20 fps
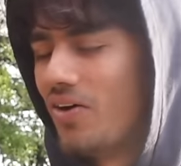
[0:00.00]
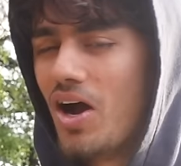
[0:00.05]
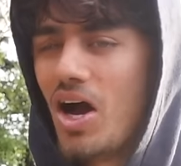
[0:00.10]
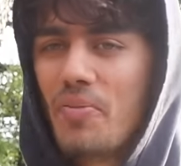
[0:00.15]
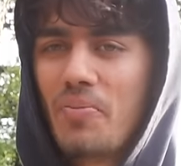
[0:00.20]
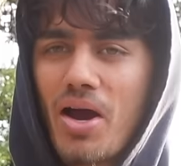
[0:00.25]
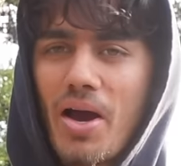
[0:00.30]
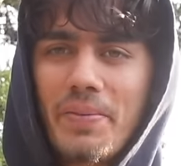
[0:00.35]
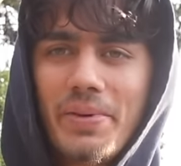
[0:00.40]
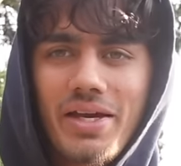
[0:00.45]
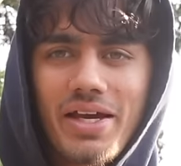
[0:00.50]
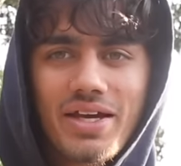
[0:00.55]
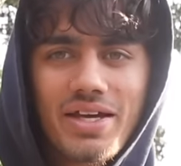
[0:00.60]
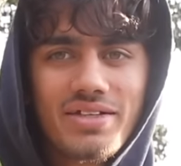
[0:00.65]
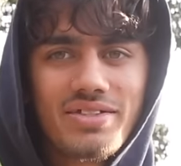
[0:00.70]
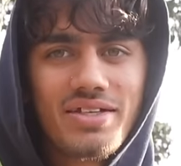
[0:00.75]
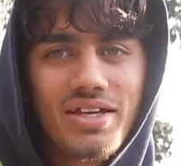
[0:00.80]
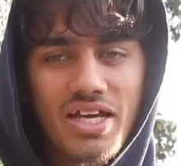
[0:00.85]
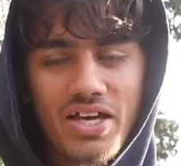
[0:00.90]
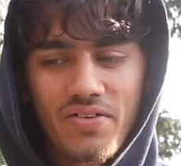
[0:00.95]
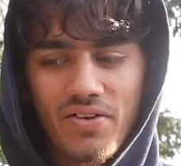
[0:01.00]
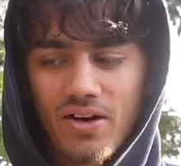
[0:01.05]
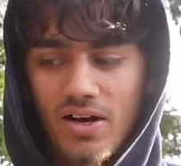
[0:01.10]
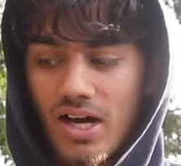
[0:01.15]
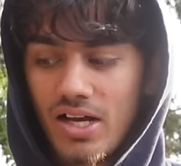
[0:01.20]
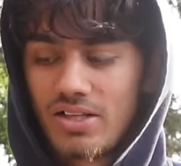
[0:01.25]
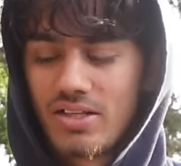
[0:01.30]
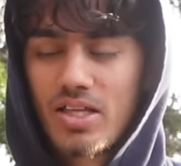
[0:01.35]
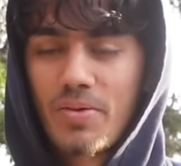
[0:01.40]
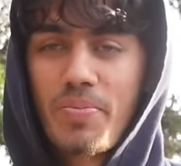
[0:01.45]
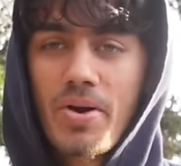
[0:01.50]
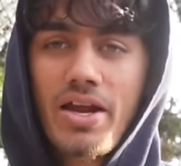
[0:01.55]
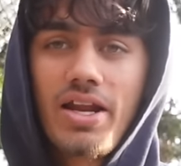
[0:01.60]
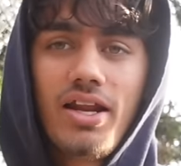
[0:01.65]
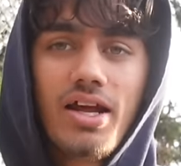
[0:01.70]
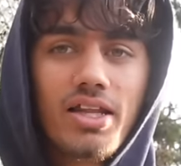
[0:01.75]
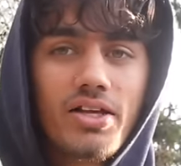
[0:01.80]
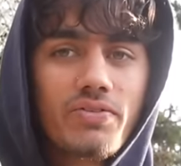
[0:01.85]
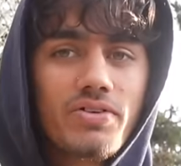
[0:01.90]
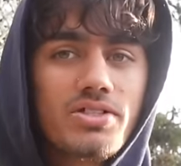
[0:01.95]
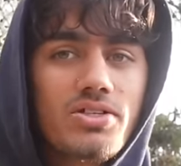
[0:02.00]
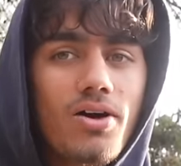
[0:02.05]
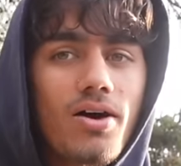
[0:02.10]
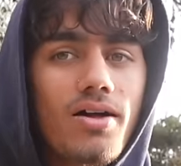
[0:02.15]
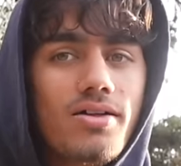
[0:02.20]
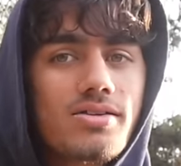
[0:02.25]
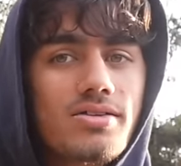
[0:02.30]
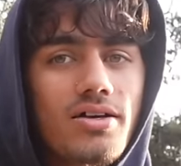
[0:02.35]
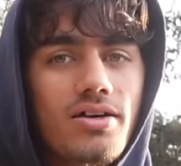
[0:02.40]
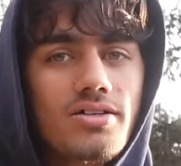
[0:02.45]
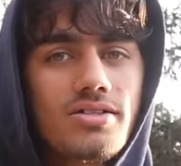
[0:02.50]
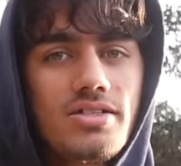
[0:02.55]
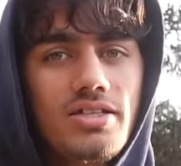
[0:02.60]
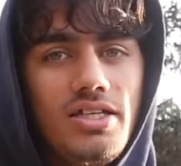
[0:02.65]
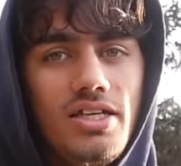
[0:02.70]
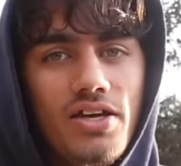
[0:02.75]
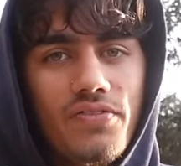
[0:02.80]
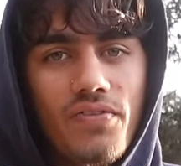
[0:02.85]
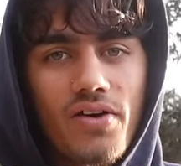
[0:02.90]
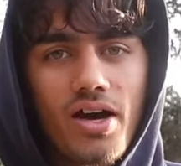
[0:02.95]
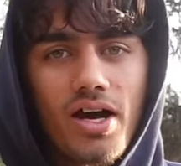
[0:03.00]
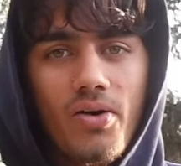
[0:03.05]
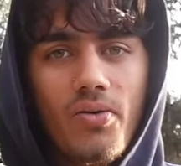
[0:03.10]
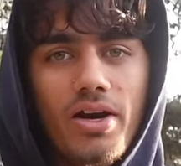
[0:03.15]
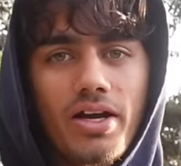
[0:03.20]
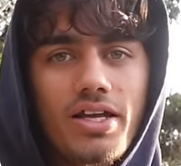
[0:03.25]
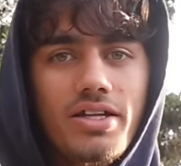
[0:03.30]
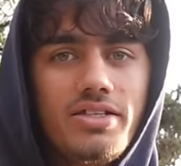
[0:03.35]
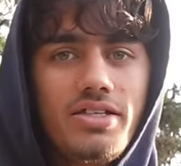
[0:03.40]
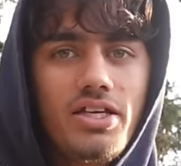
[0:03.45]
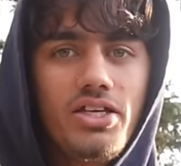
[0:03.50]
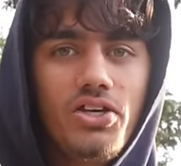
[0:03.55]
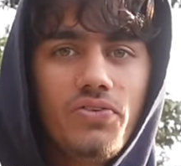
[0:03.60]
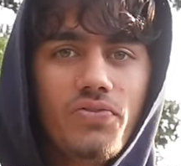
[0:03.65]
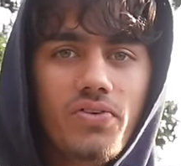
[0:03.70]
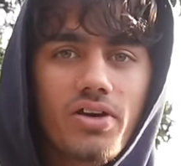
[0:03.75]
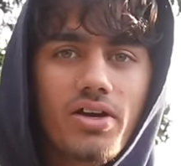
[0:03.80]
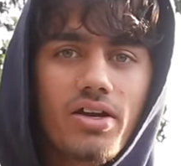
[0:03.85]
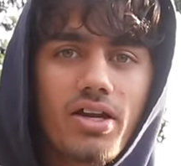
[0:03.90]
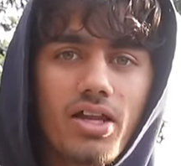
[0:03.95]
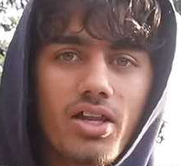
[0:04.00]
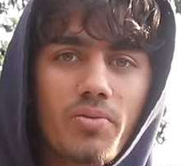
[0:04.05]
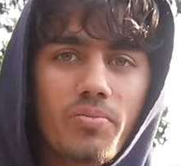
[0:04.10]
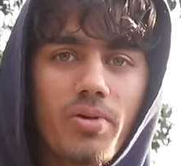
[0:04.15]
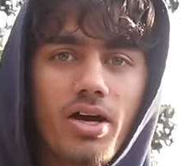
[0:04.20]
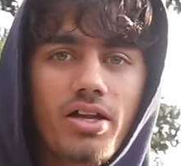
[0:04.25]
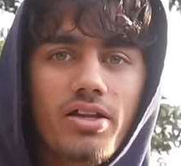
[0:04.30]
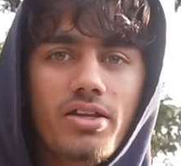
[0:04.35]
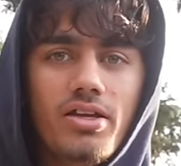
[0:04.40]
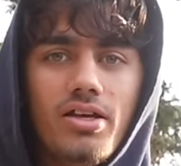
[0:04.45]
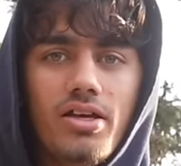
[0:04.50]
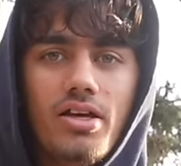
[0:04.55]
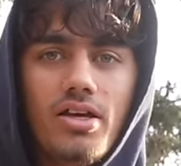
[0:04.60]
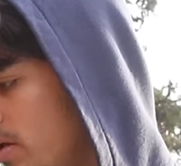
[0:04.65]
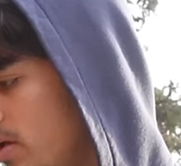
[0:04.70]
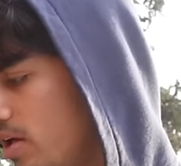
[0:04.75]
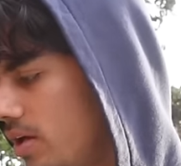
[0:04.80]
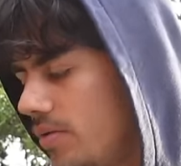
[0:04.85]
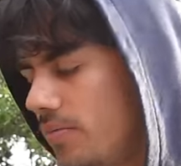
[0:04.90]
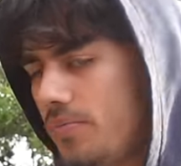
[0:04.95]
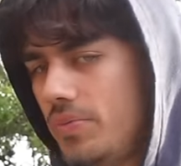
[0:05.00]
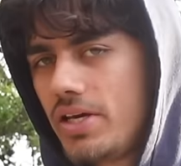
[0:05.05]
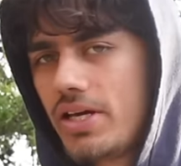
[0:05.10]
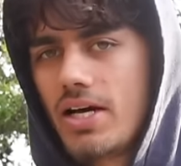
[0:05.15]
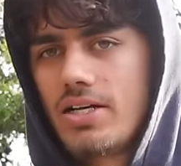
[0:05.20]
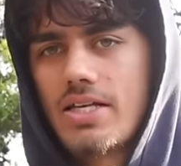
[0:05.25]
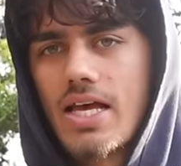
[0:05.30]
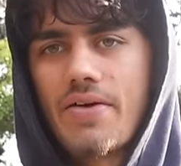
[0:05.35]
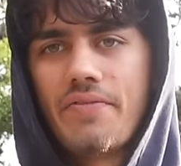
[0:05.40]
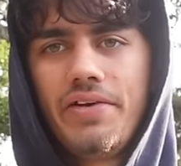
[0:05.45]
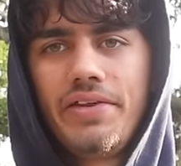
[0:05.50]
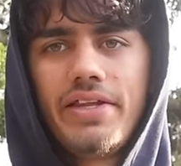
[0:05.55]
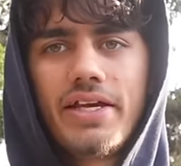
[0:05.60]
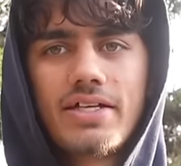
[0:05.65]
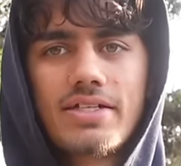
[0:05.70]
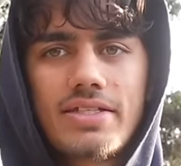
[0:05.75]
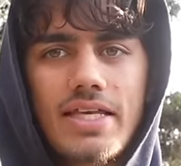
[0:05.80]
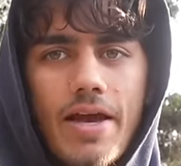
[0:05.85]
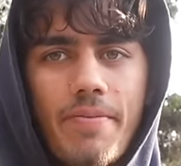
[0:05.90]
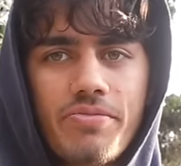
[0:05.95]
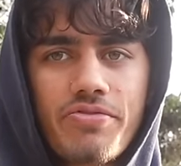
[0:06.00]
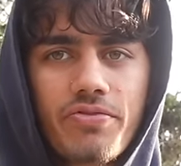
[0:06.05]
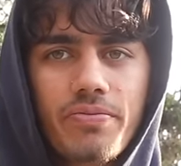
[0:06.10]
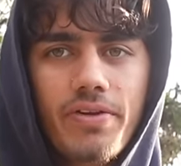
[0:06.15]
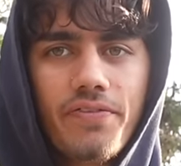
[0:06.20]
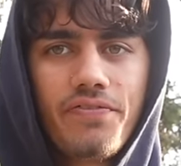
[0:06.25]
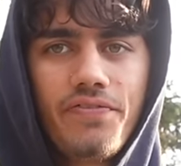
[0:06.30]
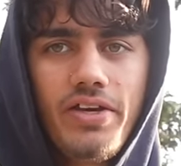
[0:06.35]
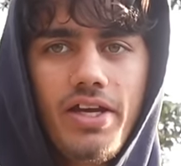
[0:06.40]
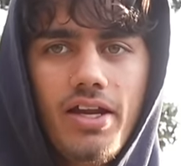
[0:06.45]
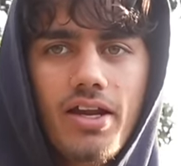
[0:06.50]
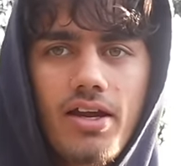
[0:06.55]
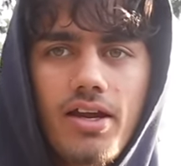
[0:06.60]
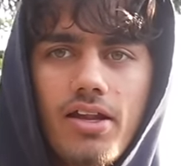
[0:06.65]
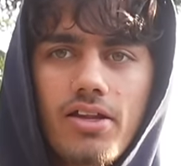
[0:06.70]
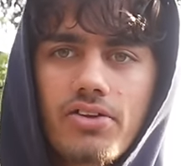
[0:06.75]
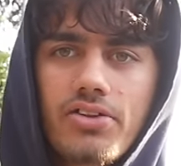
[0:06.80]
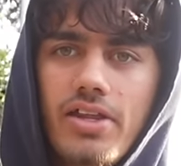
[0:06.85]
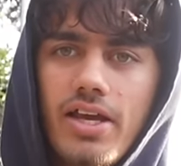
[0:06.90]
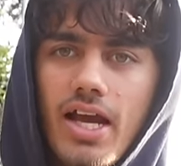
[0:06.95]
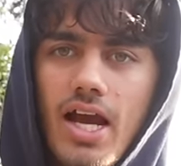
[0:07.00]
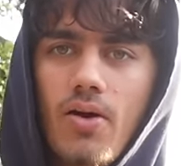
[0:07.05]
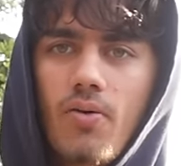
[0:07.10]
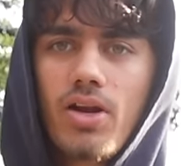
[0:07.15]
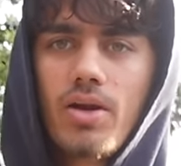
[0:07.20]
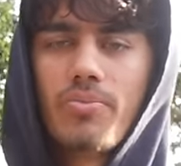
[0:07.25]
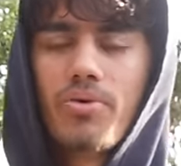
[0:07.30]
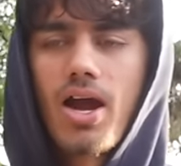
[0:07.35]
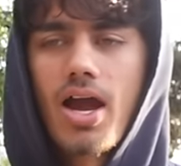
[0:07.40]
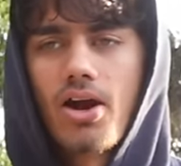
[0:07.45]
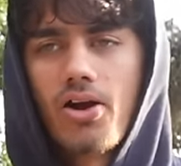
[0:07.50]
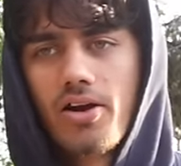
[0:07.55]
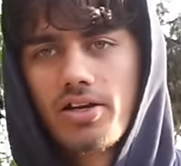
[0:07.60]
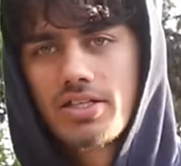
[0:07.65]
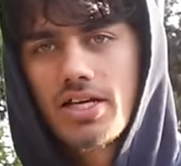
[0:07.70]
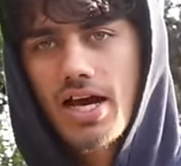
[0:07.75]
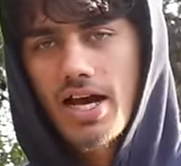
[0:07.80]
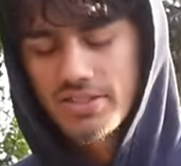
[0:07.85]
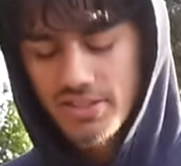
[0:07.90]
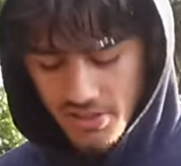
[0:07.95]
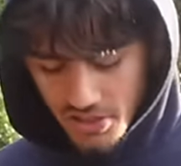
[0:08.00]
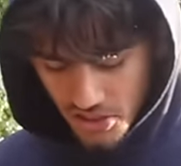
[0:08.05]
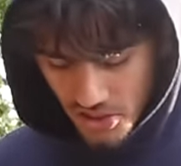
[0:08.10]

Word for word: well, I'll probably it, depending on the results, I'll see if I want to continue for another month. Because everything stems from the feet. Another thing I want to prioritize is